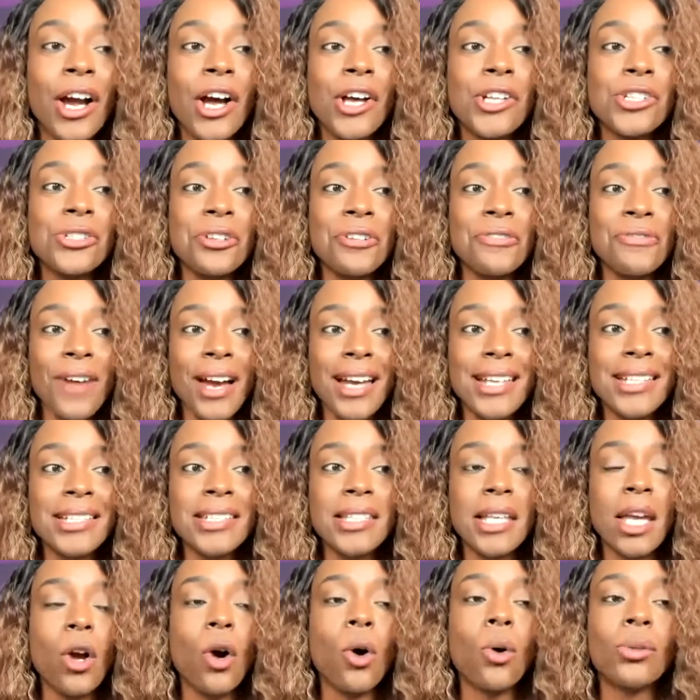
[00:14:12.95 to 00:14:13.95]
So if I
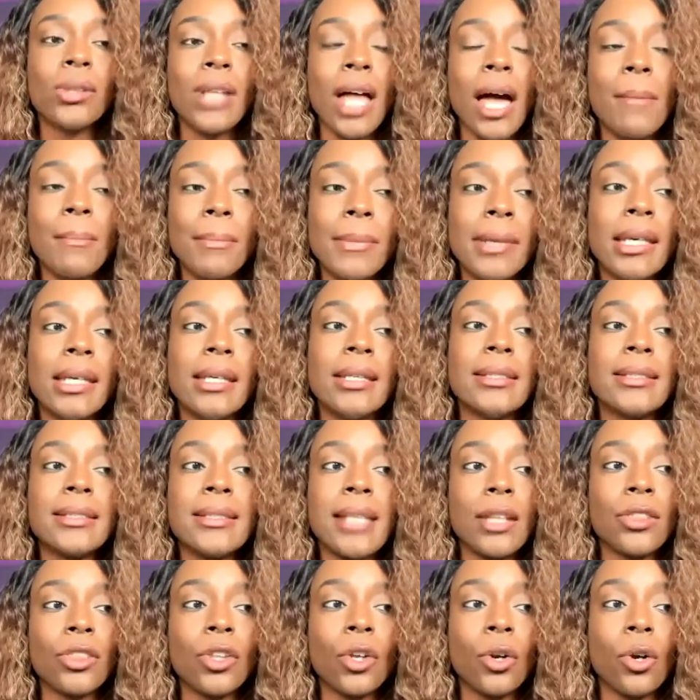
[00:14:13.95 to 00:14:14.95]
say, oh, let me
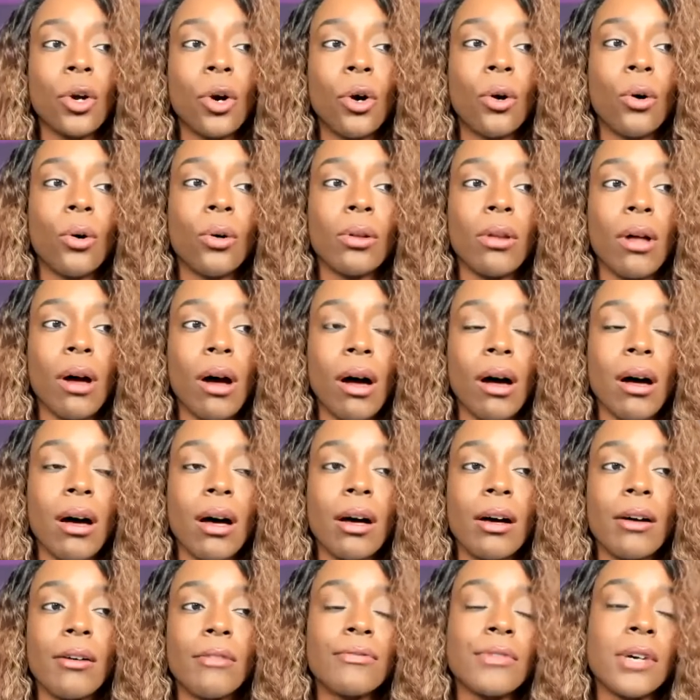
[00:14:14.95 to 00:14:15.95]
set the goal
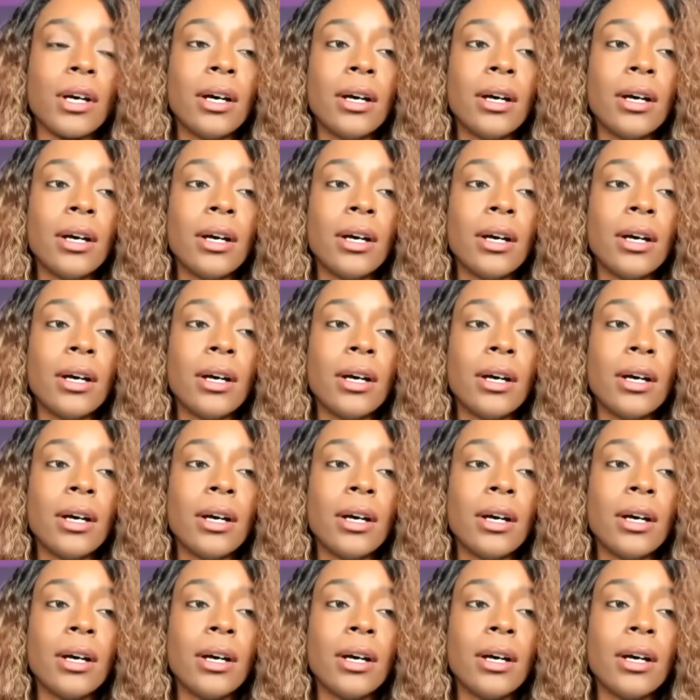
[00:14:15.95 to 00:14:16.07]
of